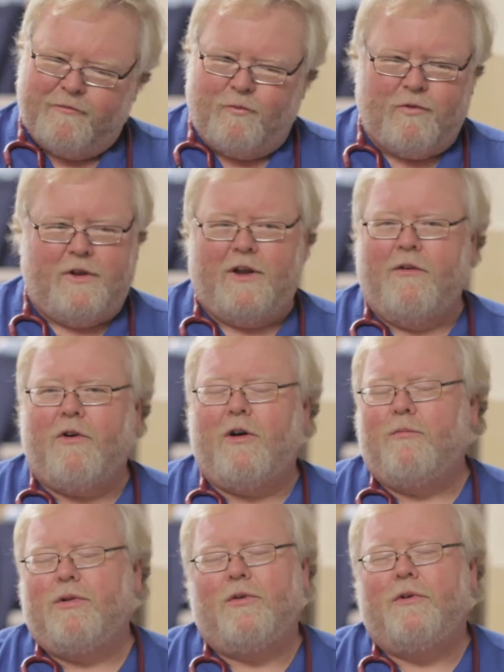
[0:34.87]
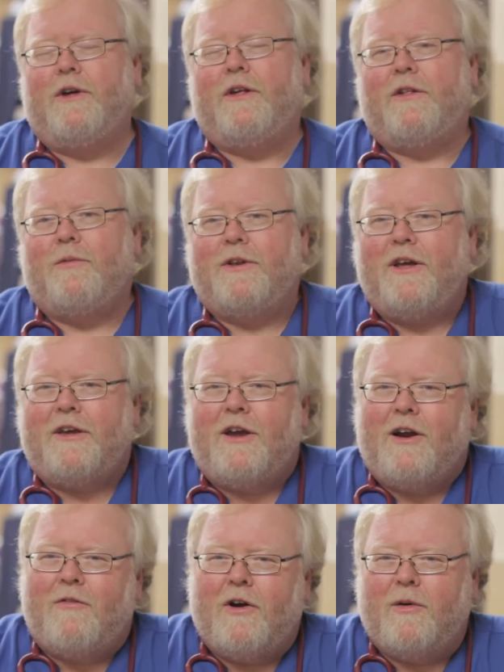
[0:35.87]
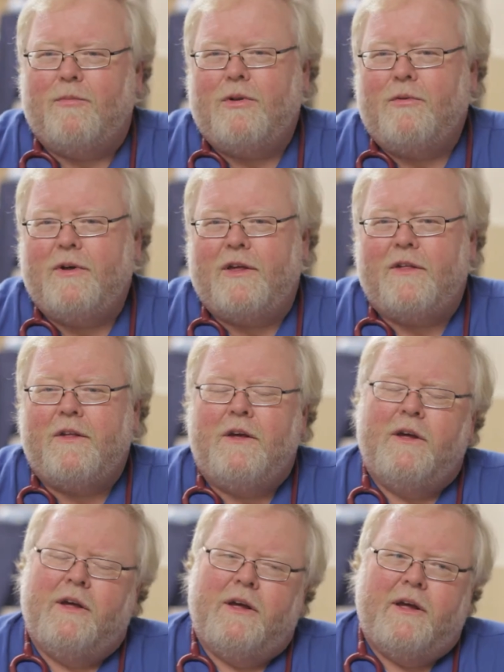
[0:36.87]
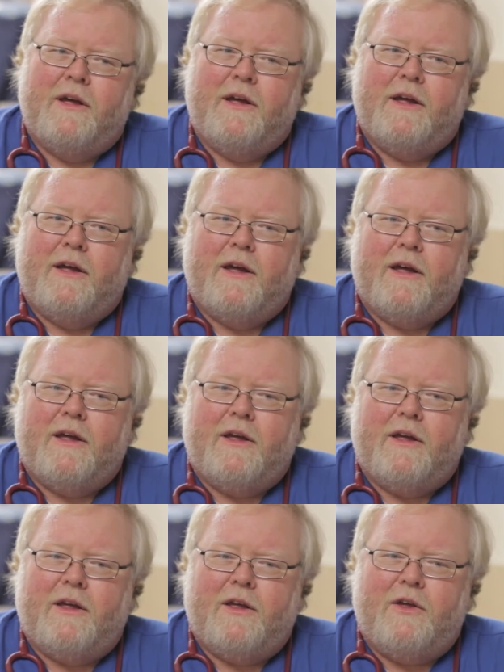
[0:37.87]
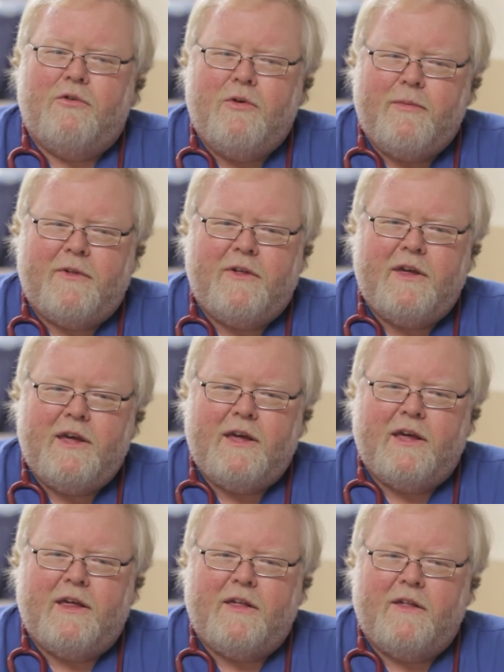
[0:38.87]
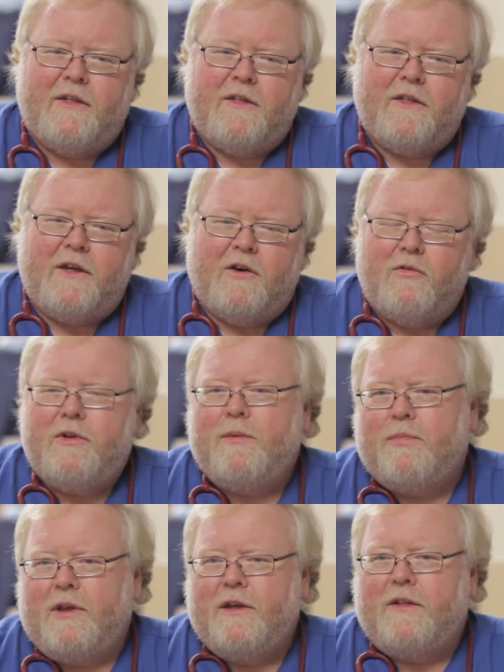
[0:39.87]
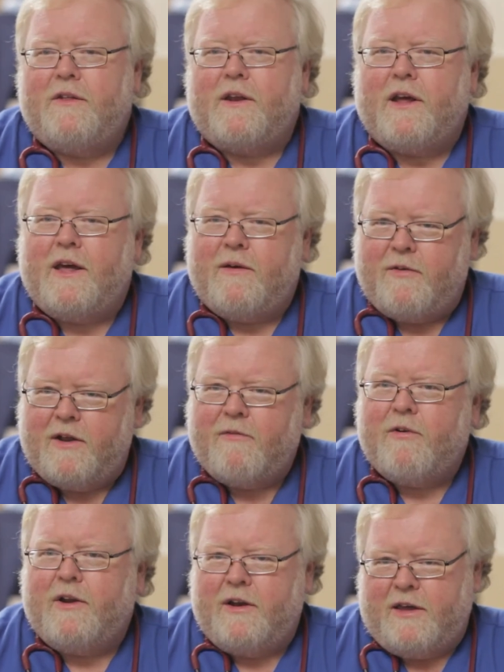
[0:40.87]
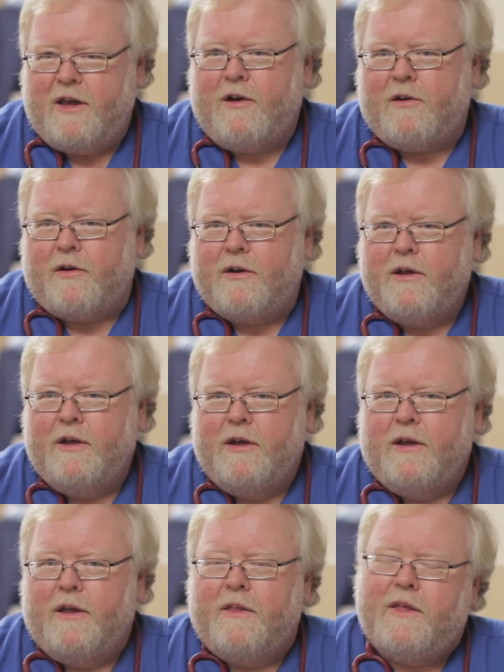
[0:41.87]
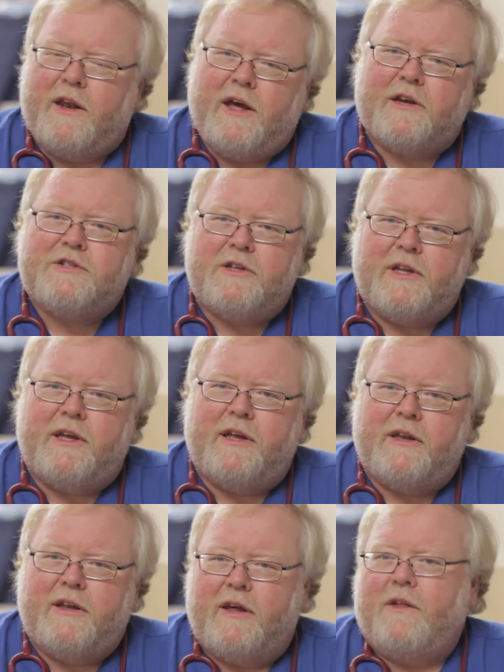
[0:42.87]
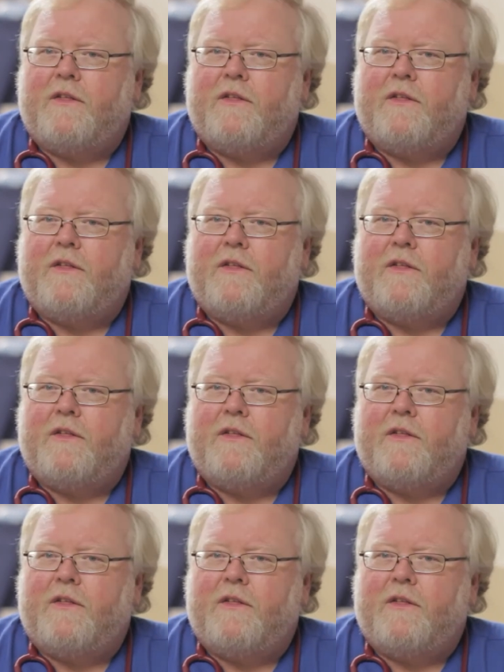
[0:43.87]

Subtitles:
love our employees, we take care of our employees. UMC is the only place that I have ever encountered that actually does